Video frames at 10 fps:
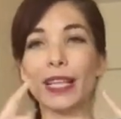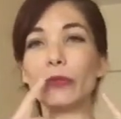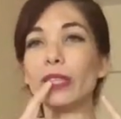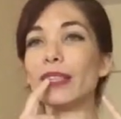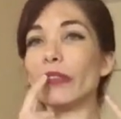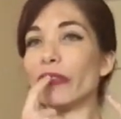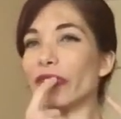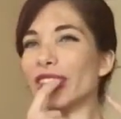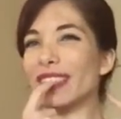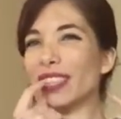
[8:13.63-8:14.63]
really
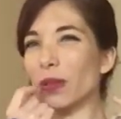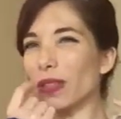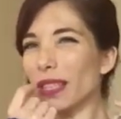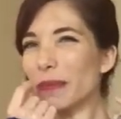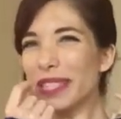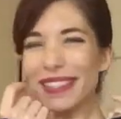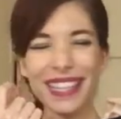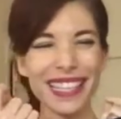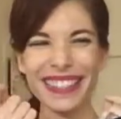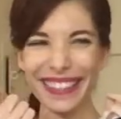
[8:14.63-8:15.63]
feel your lips. It's
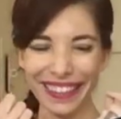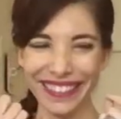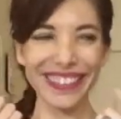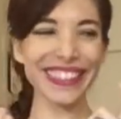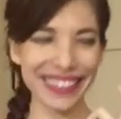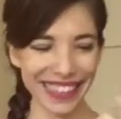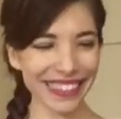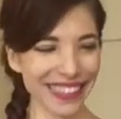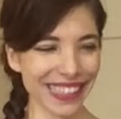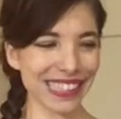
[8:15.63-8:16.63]
going to tickle,
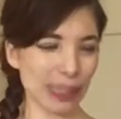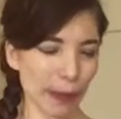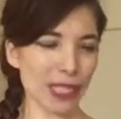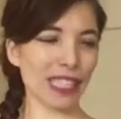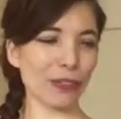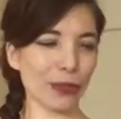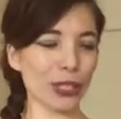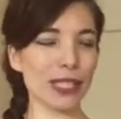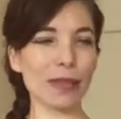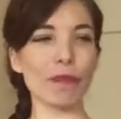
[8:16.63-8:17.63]
especially at first.